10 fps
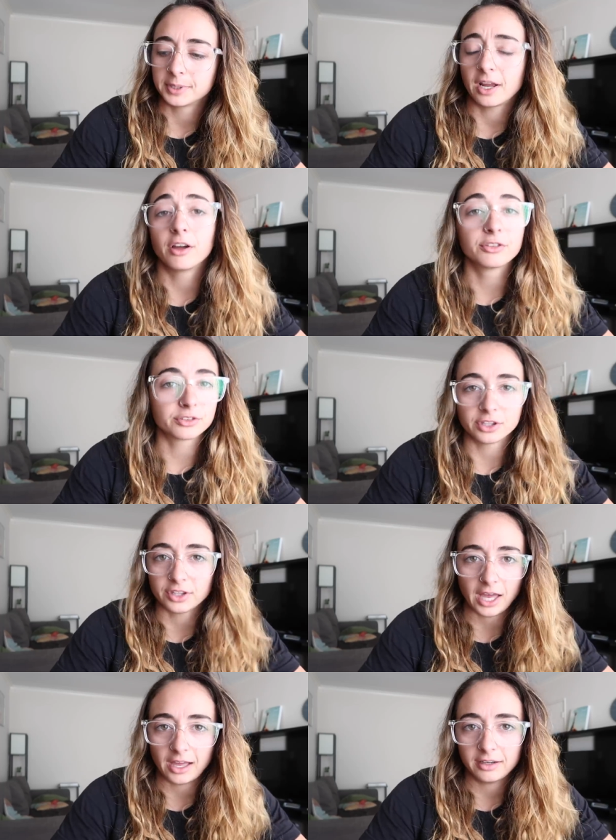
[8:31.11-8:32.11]
But other than
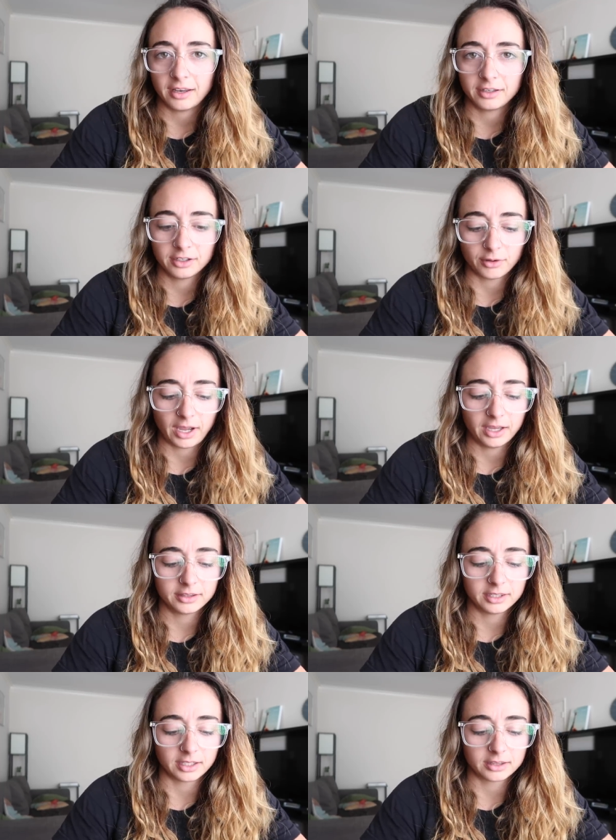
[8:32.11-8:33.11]
that, you know, I
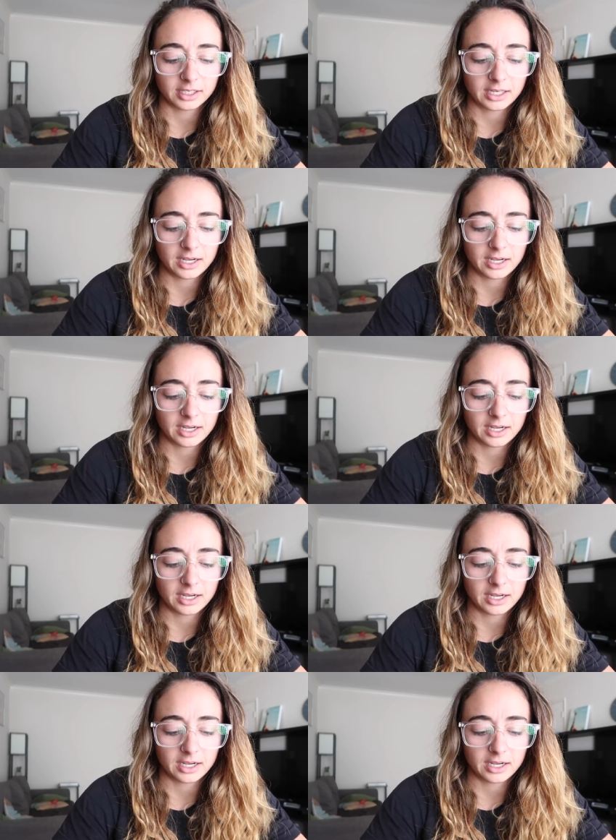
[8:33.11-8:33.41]
think that